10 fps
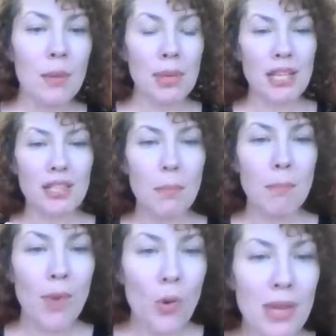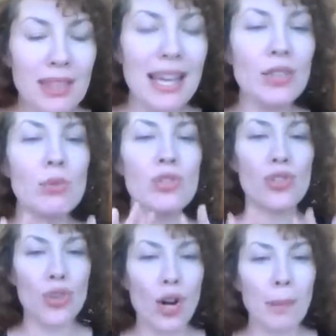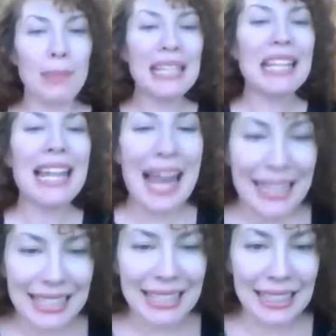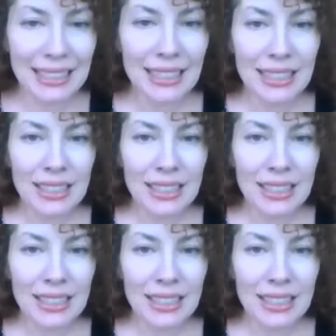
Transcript: because the moment that you start lacking,